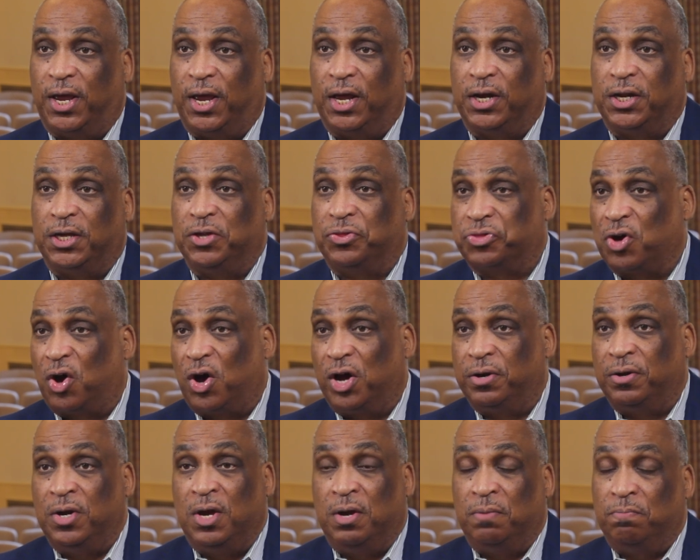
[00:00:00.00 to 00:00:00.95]
And he
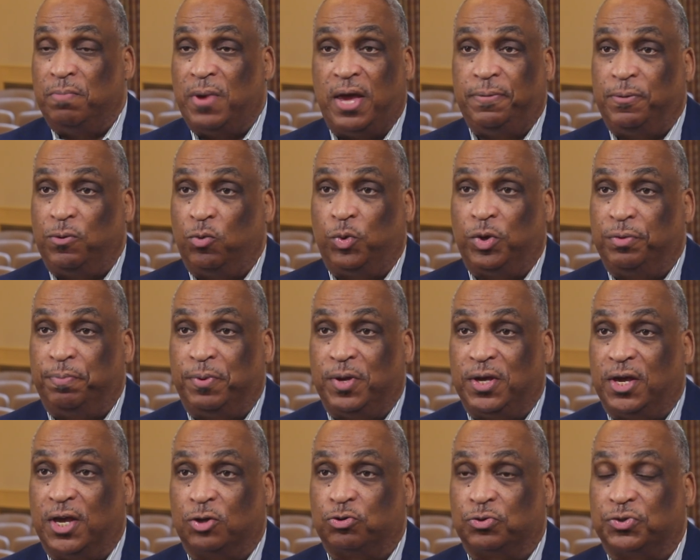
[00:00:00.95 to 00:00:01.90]
thought maybe we'd
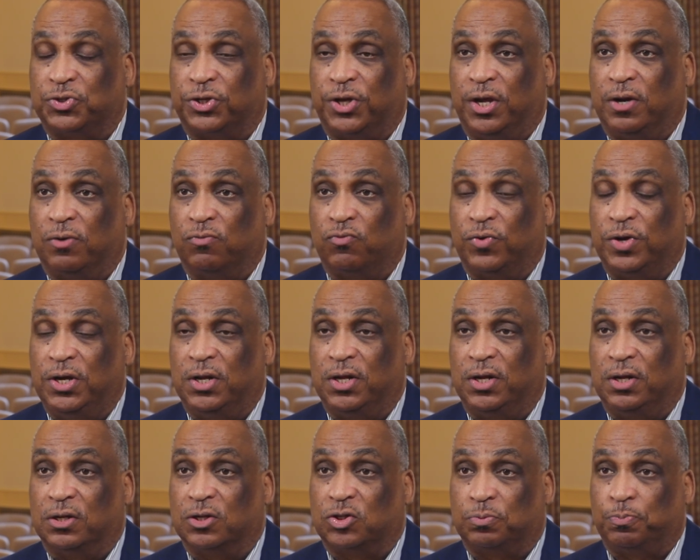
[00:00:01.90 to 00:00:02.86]
be interested in
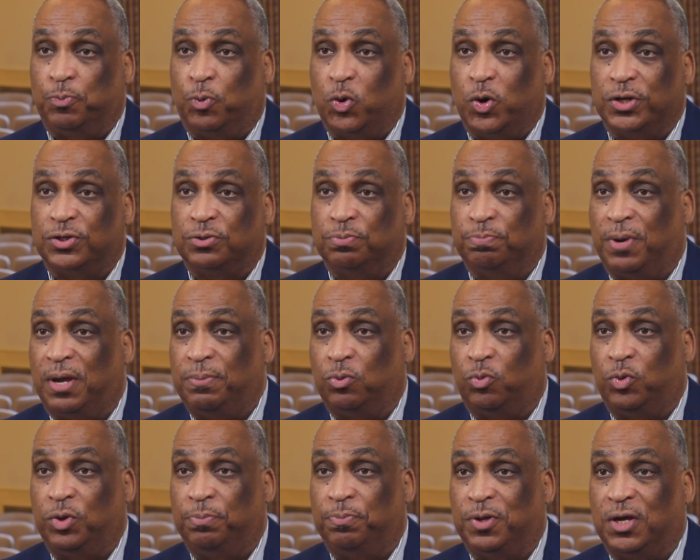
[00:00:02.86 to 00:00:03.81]
reading the sports, maybe
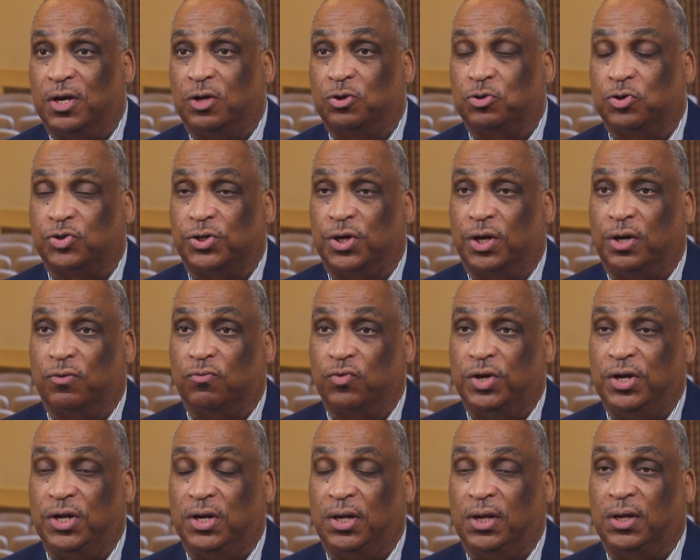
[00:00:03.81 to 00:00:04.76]
we'd be interested in
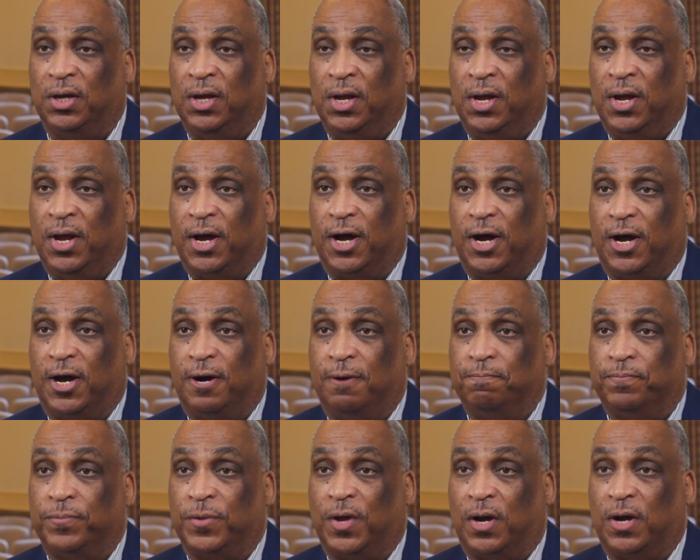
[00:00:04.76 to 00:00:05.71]
reading
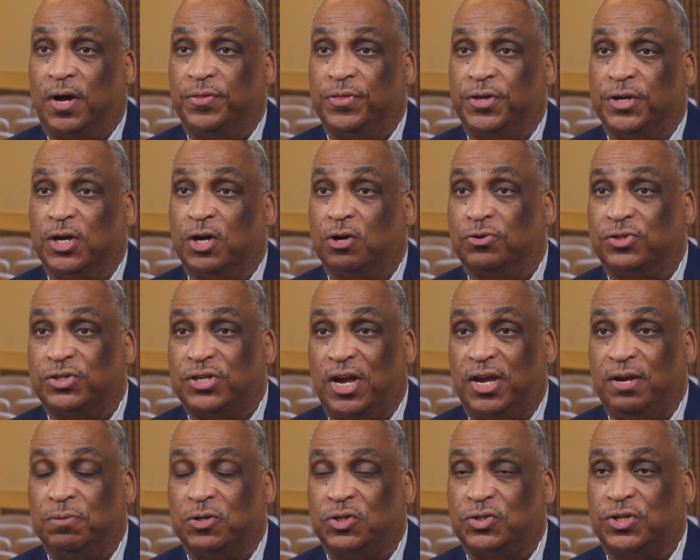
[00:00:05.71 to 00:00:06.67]
um, uh, the
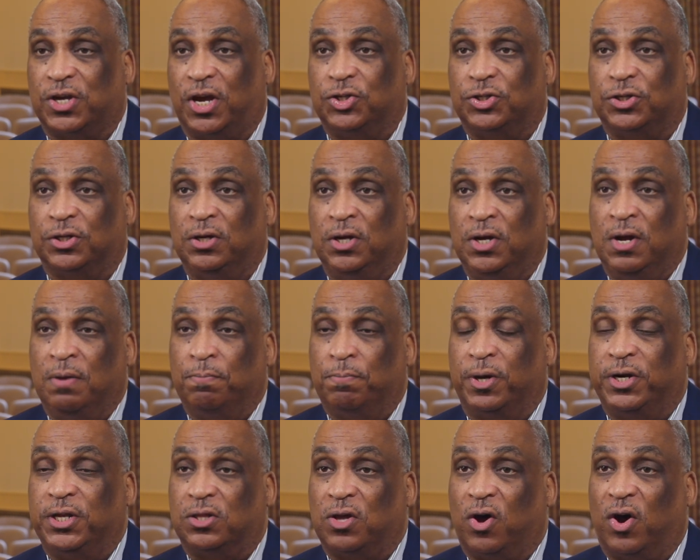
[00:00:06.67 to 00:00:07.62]
entertainment section.
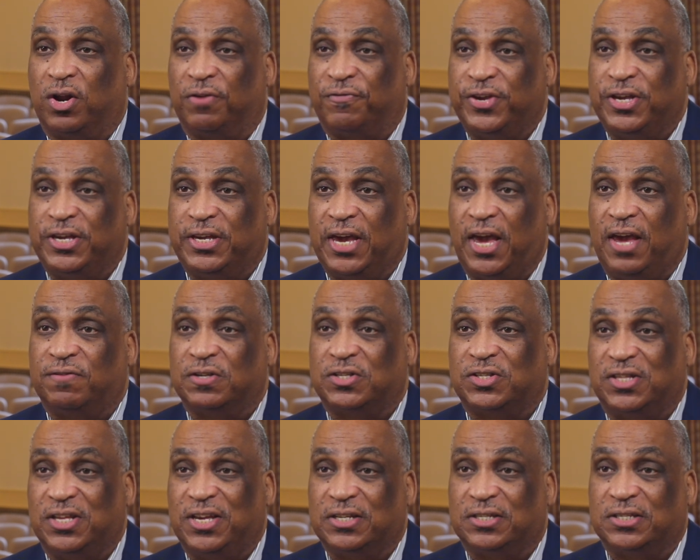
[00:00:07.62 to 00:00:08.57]
But he thought if he gave
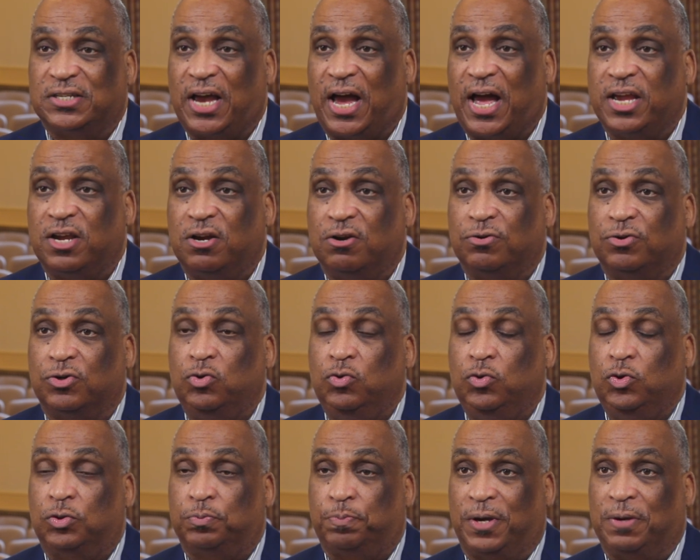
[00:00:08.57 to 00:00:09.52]
us the entire
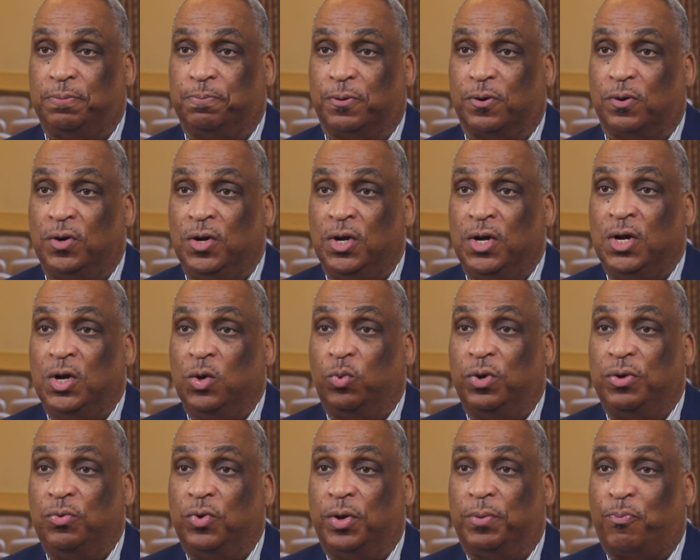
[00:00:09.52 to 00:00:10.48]
newspaper,
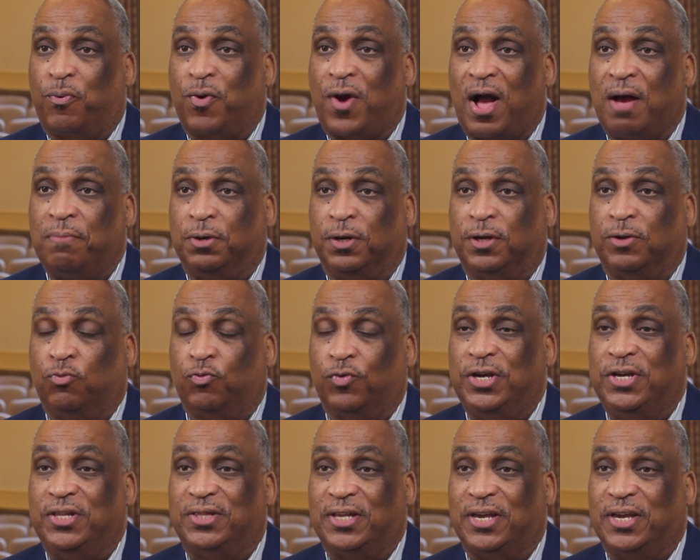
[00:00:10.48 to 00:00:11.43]
we would probably
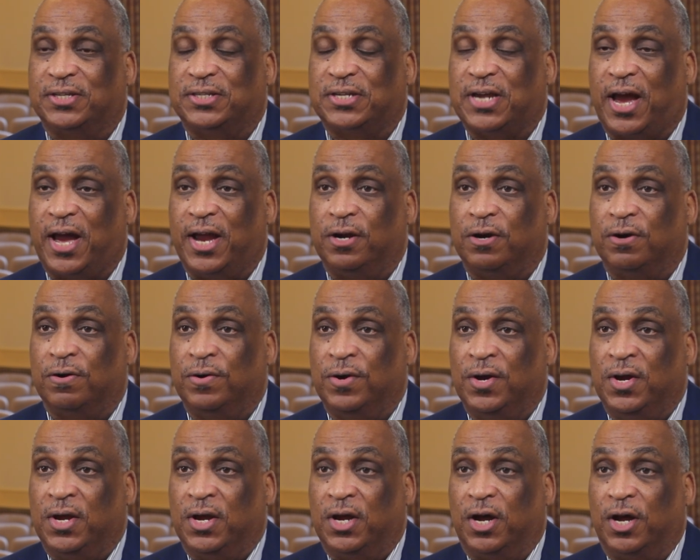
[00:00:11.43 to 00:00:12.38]
read the entire
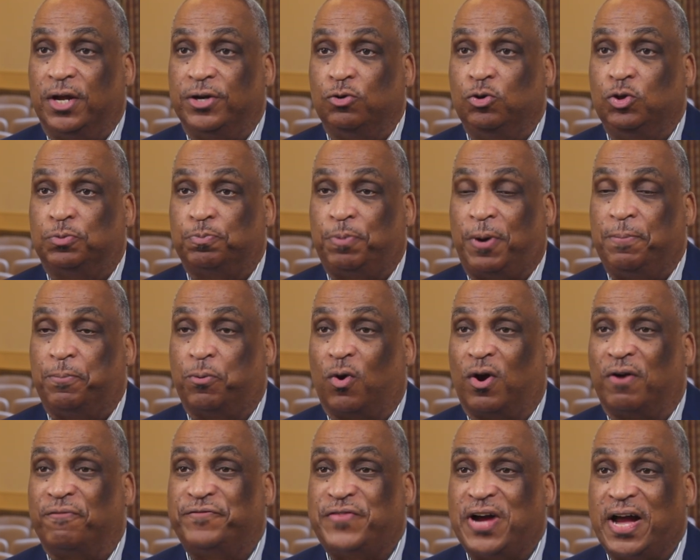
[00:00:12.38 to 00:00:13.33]
uh,
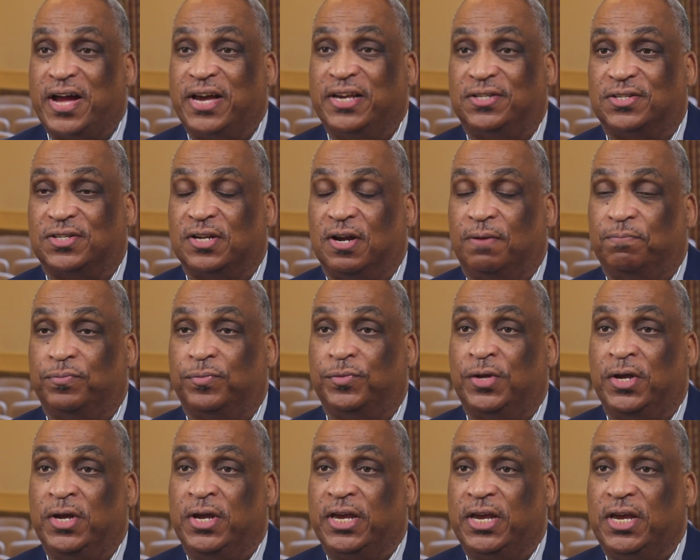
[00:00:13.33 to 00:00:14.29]
newspaper or find
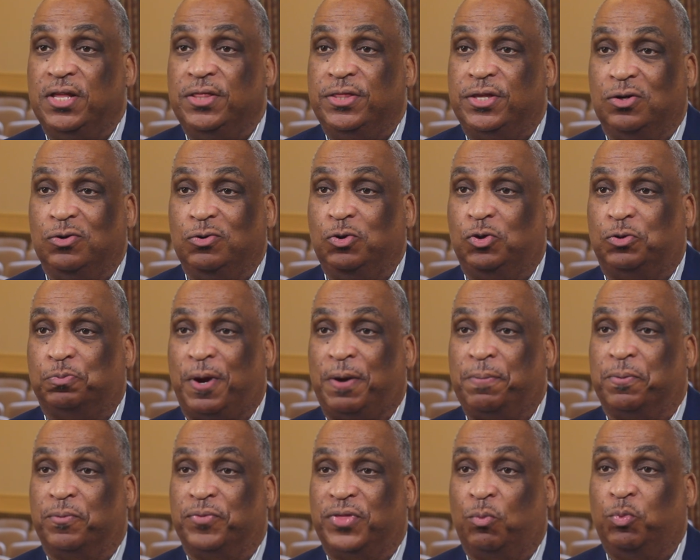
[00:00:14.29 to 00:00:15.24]
something in the
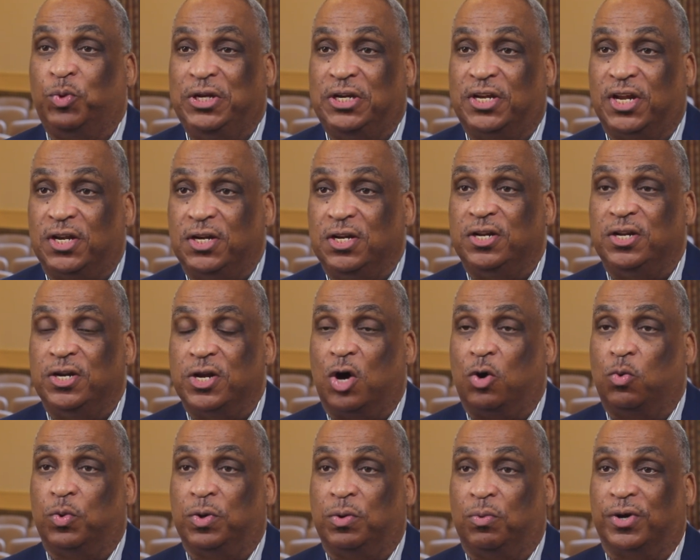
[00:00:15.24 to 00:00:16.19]
newspaper that we didn't
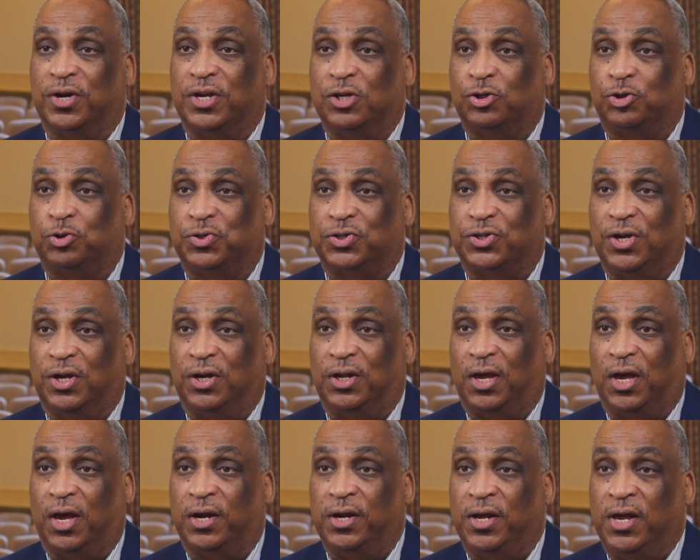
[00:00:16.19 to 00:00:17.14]
know we were interested
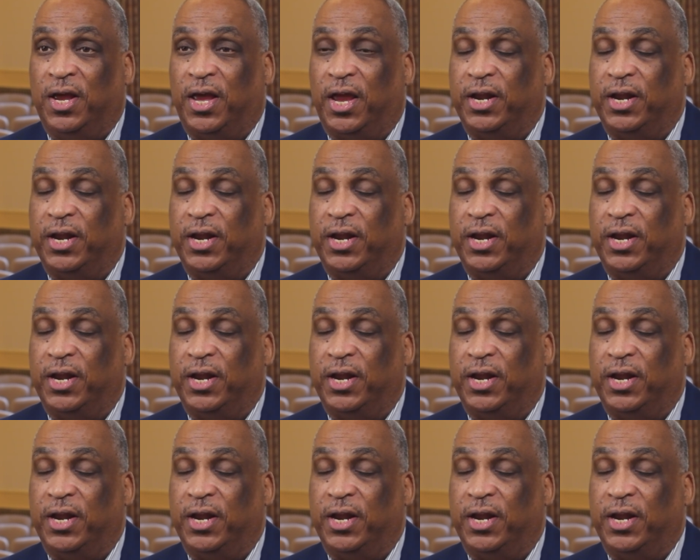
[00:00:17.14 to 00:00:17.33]
in.